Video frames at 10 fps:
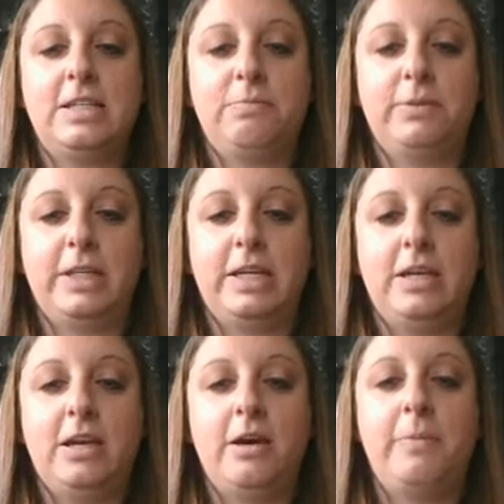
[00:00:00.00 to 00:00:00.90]

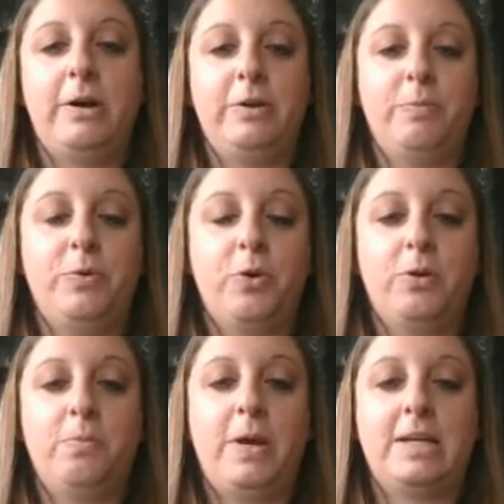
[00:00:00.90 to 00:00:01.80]
deeply about
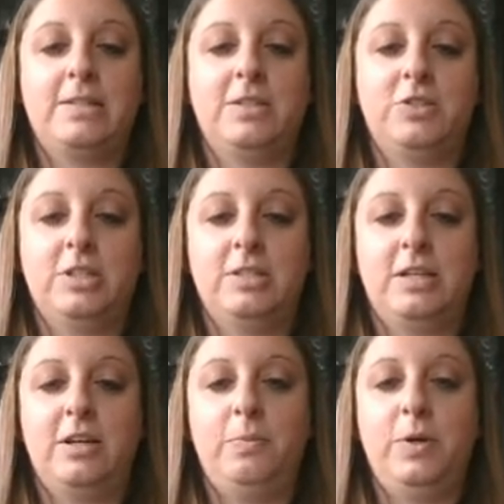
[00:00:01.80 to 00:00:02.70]
important passages
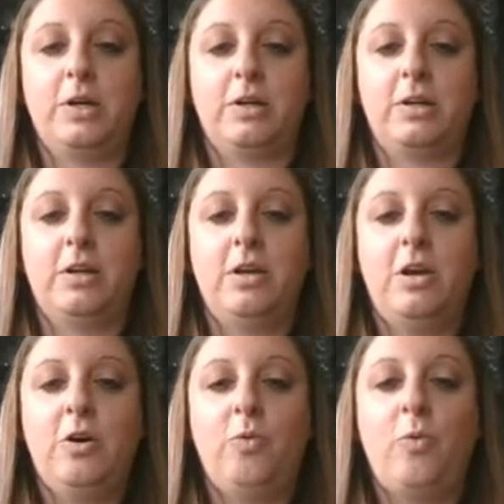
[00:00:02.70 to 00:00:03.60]
in a book.
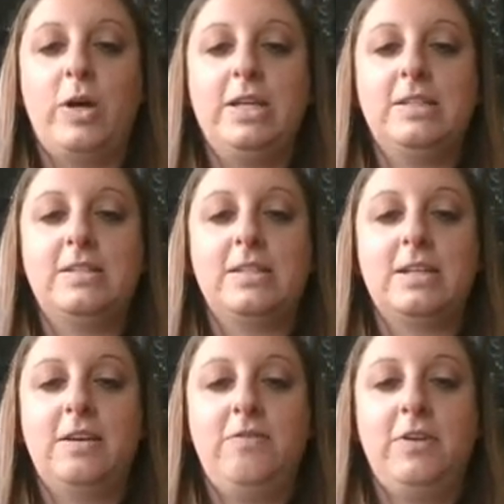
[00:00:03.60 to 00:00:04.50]
What is
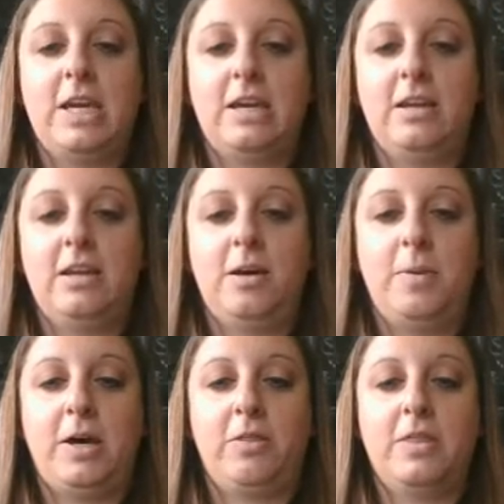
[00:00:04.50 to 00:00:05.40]
significant
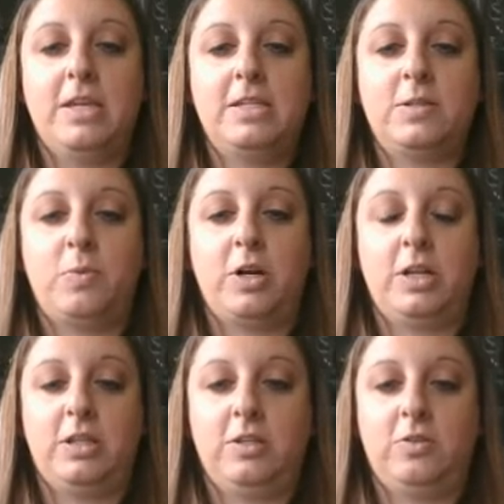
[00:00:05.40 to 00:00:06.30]
about this part
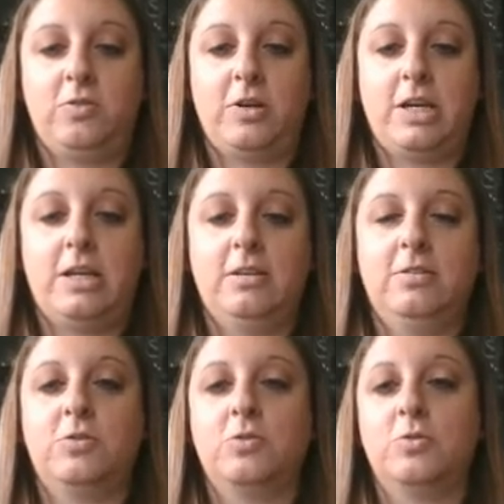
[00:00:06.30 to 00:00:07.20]
of the story?
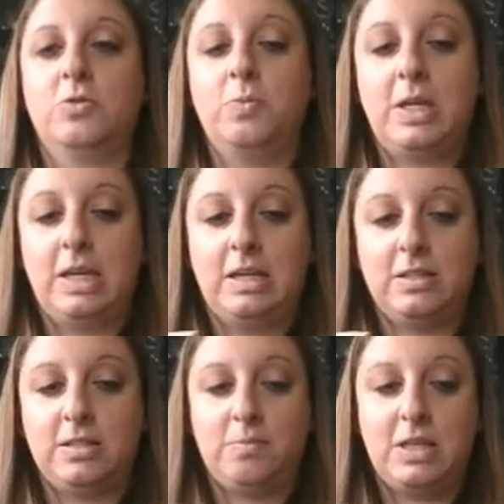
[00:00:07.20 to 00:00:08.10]
So zooming in
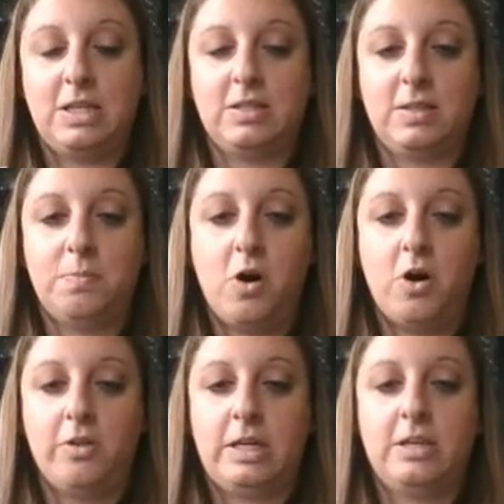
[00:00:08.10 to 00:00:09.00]
on something
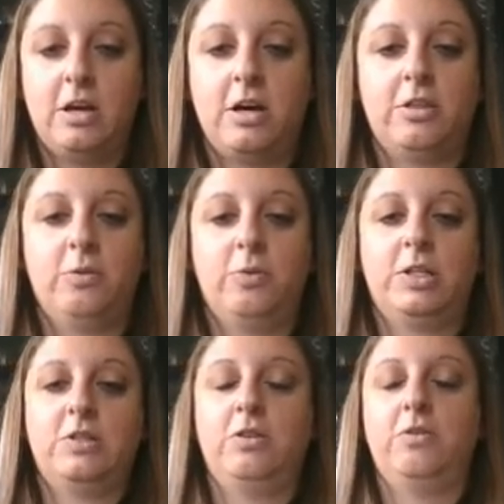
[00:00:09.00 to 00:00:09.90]
small that the author
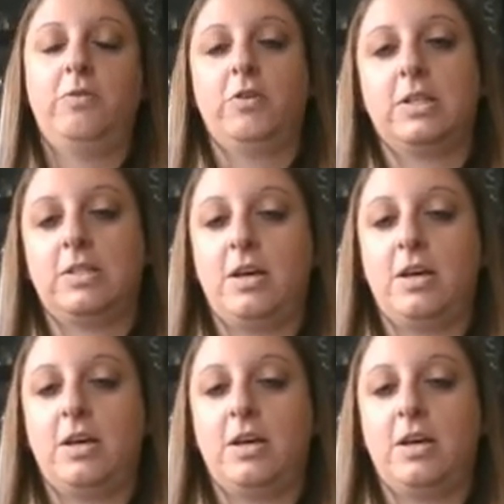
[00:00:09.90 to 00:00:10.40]
wants you to focus